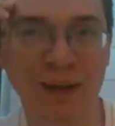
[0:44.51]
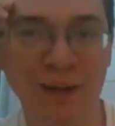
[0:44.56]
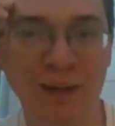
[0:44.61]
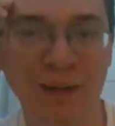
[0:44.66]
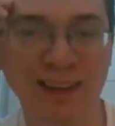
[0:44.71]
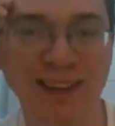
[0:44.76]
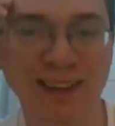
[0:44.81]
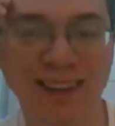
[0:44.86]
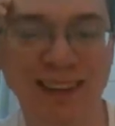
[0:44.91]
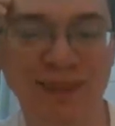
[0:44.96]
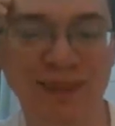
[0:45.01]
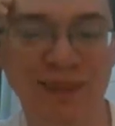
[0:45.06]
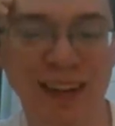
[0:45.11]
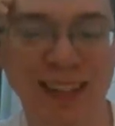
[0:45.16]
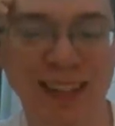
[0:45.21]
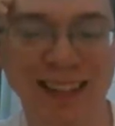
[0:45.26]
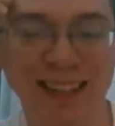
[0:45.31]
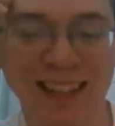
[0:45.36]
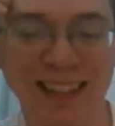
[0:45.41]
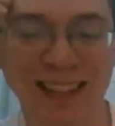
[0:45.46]
who was
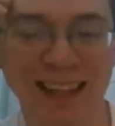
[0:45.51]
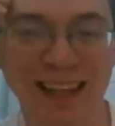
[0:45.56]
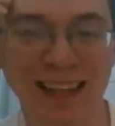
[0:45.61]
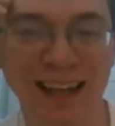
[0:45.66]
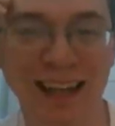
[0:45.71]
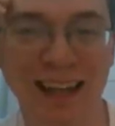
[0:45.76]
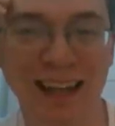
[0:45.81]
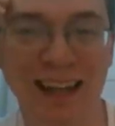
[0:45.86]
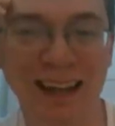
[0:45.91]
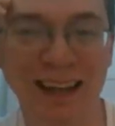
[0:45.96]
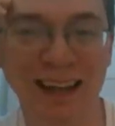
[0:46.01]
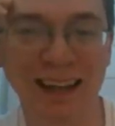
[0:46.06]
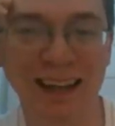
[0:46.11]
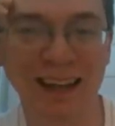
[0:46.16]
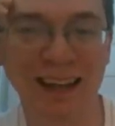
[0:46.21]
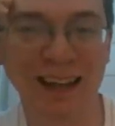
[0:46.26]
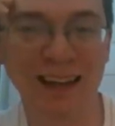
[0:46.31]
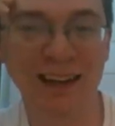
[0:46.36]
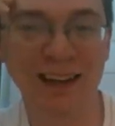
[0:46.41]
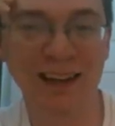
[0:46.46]
basically
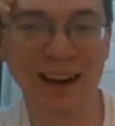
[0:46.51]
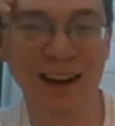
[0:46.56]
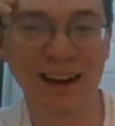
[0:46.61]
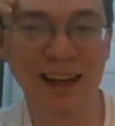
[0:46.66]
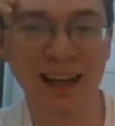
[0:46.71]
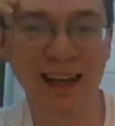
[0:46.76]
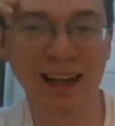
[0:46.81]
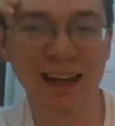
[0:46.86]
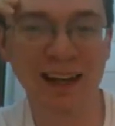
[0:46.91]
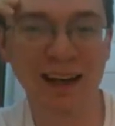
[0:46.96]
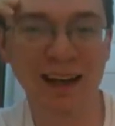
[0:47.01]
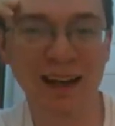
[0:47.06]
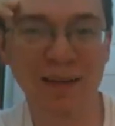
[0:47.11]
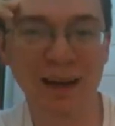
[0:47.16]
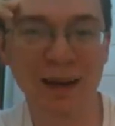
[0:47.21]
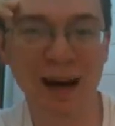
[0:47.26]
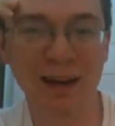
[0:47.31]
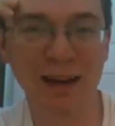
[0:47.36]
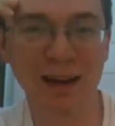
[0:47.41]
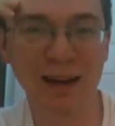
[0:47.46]
talking
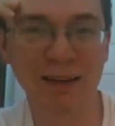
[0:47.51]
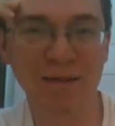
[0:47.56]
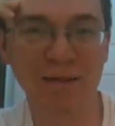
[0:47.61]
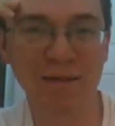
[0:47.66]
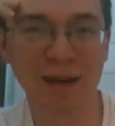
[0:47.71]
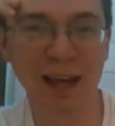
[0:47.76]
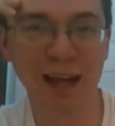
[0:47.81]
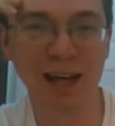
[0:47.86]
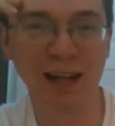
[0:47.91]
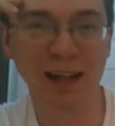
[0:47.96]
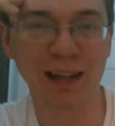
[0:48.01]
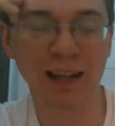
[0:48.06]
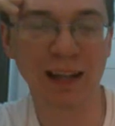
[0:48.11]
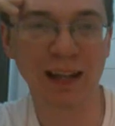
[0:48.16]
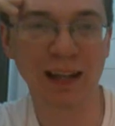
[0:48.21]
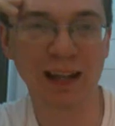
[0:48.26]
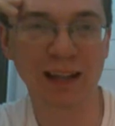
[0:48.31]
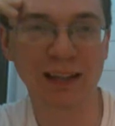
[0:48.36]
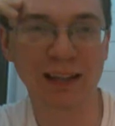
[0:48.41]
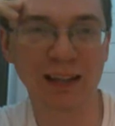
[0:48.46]
about it
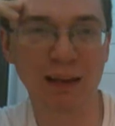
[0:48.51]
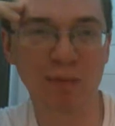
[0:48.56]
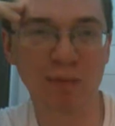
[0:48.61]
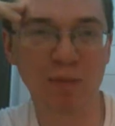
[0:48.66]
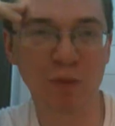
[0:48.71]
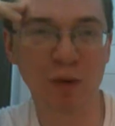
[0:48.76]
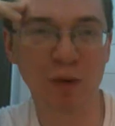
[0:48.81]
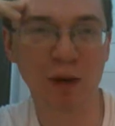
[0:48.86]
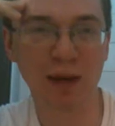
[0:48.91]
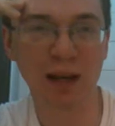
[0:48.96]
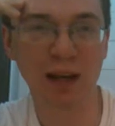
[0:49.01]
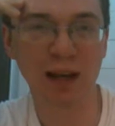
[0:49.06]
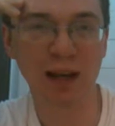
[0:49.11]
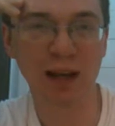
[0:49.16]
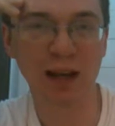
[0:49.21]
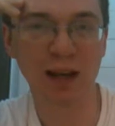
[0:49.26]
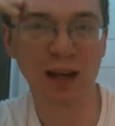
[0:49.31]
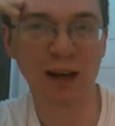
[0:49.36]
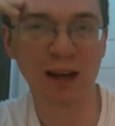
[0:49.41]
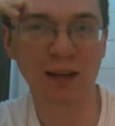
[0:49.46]
vaguely at some point,
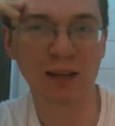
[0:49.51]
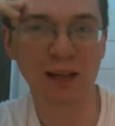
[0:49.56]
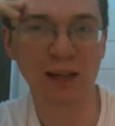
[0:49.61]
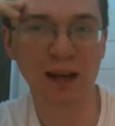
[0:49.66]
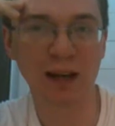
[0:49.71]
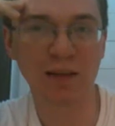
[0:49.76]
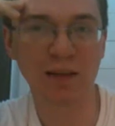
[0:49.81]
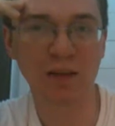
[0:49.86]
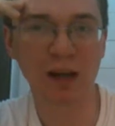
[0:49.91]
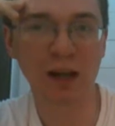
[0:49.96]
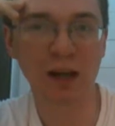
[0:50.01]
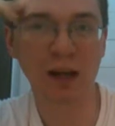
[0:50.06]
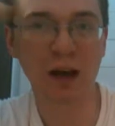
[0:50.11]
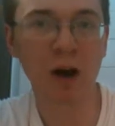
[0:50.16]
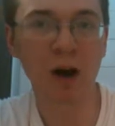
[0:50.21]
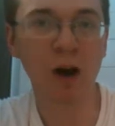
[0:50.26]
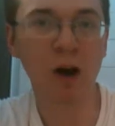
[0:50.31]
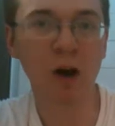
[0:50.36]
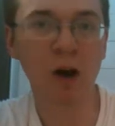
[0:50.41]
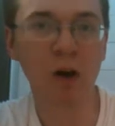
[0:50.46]
and I was kind of like,
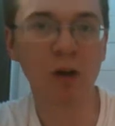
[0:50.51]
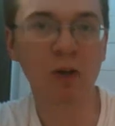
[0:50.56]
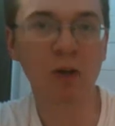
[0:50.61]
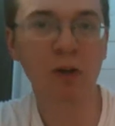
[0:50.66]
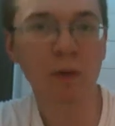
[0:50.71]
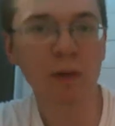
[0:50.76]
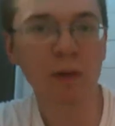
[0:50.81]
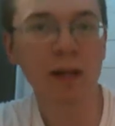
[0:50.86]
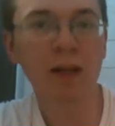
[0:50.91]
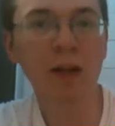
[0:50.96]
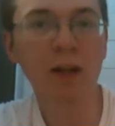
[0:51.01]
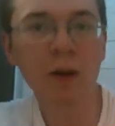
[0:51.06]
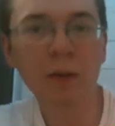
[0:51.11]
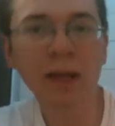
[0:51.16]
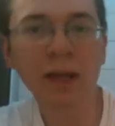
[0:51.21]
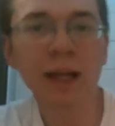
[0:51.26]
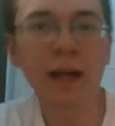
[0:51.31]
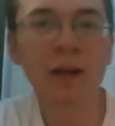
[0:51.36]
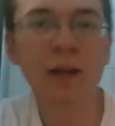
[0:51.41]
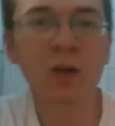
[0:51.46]
oh, you mean to tell
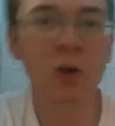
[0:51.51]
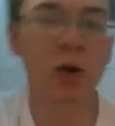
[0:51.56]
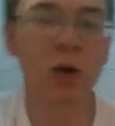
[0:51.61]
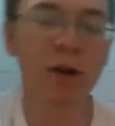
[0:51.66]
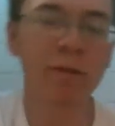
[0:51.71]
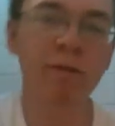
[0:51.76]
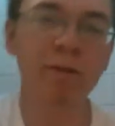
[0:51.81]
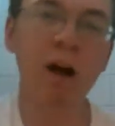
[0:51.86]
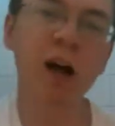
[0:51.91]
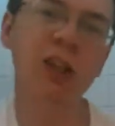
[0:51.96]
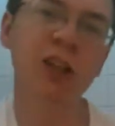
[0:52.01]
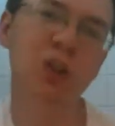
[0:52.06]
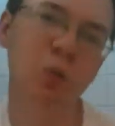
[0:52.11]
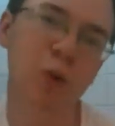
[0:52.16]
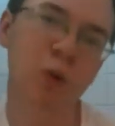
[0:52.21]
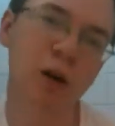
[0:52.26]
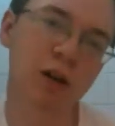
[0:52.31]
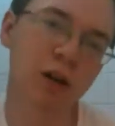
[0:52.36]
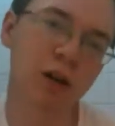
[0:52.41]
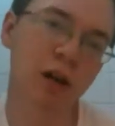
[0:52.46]
me that Laura Faust
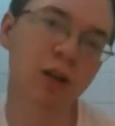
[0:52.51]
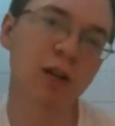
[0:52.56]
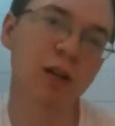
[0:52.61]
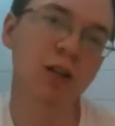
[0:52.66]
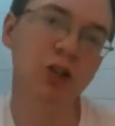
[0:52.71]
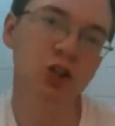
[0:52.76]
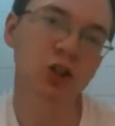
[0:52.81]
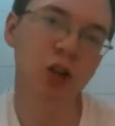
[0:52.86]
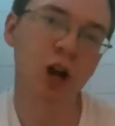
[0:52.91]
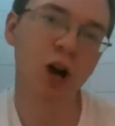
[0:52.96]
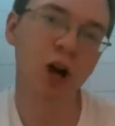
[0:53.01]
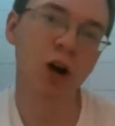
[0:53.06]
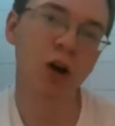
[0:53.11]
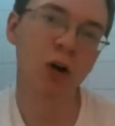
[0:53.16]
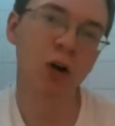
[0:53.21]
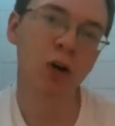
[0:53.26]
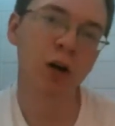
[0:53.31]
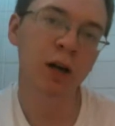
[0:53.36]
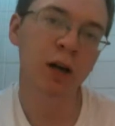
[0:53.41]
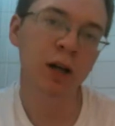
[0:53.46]
worked on this
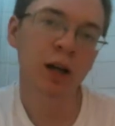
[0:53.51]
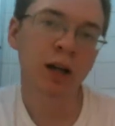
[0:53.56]
show?